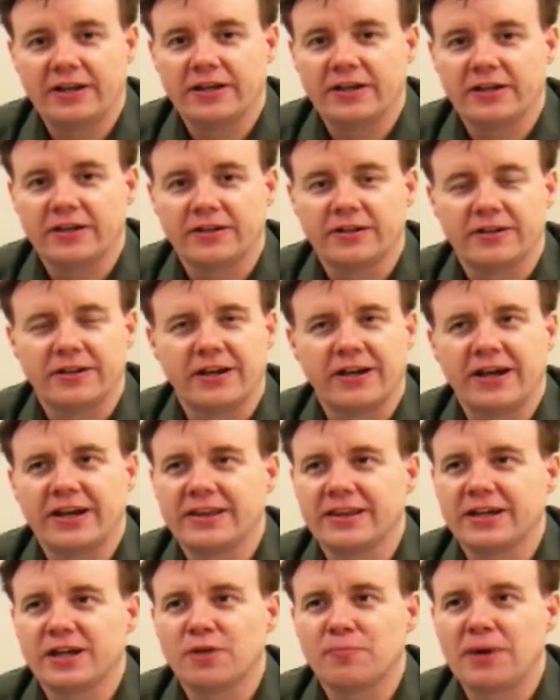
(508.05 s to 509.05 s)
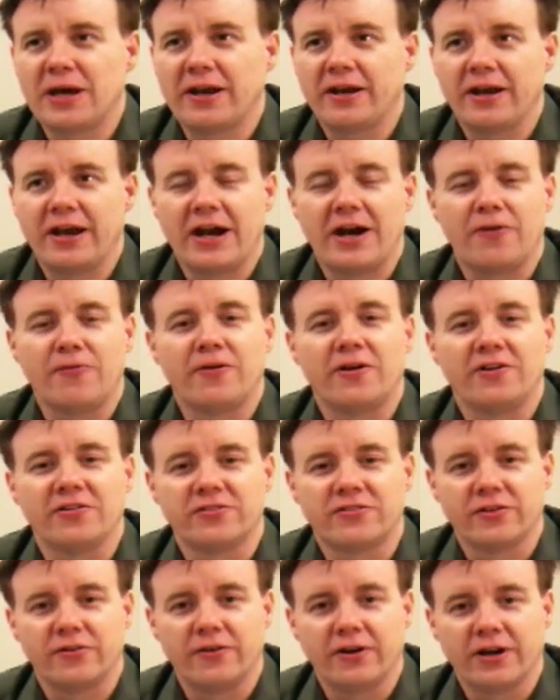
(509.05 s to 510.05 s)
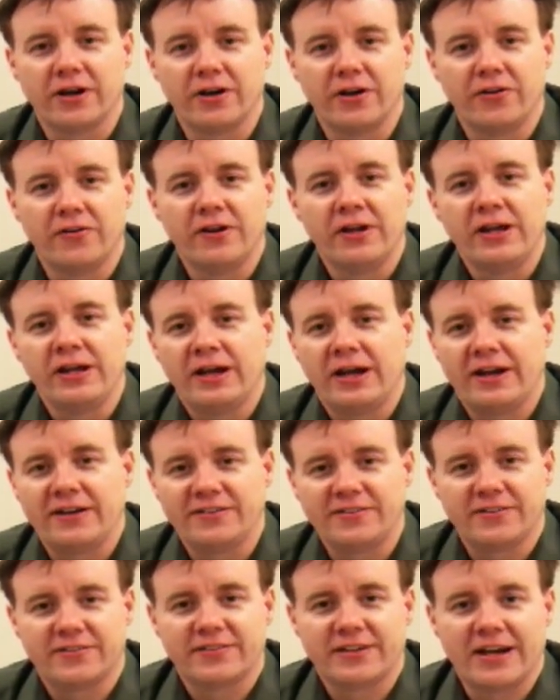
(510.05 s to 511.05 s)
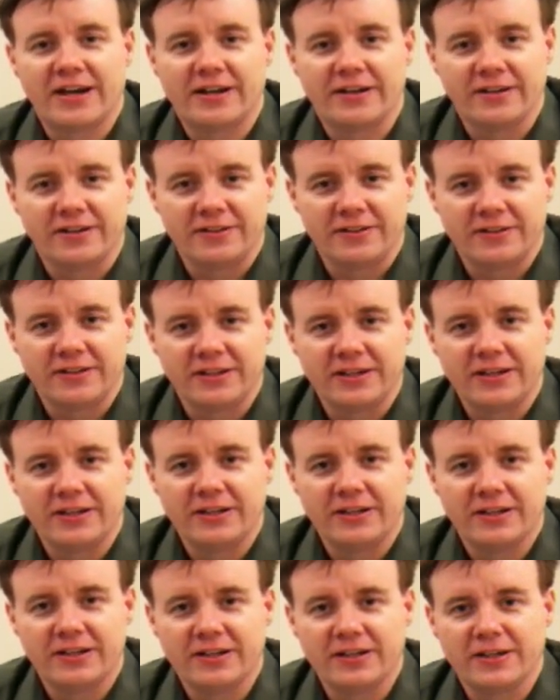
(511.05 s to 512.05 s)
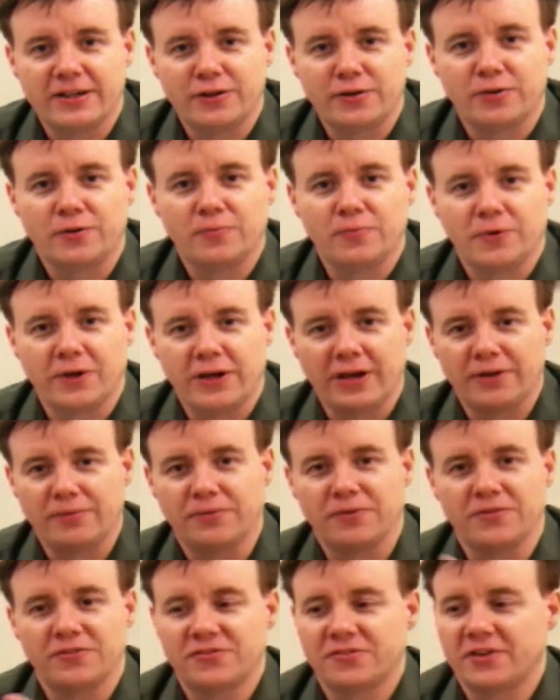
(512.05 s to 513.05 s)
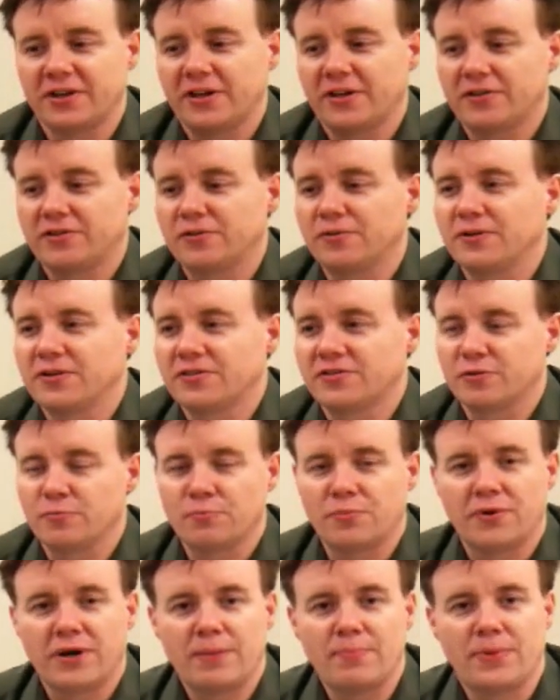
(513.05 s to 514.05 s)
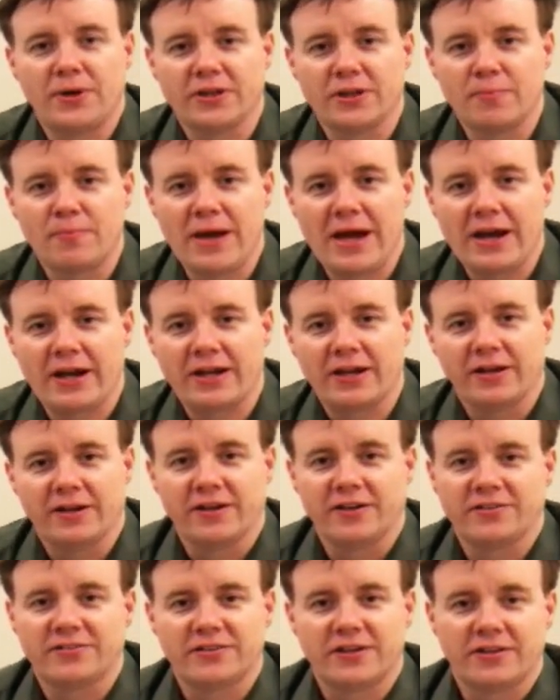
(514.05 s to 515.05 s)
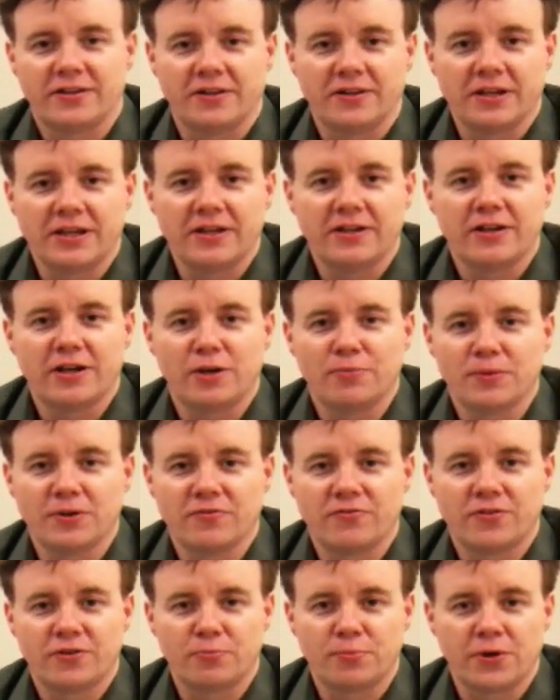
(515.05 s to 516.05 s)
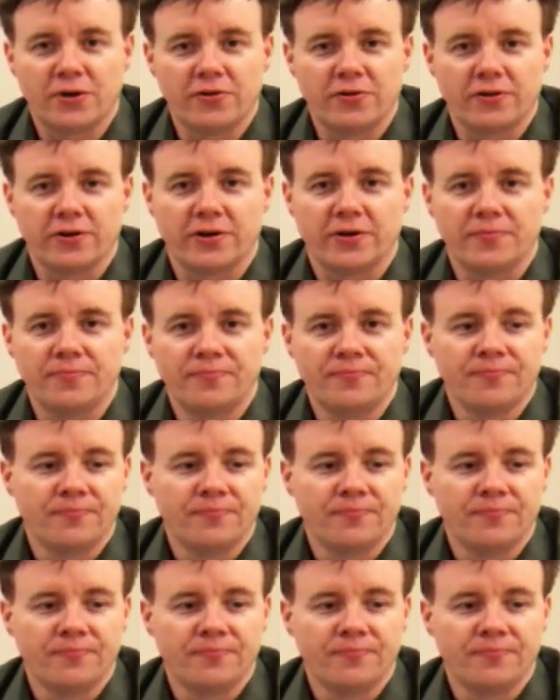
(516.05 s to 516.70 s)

And I think about an hour or so ago, I'd just gotten a lead in when I was doing some prep on the back end. I saw the lead come in for the broker.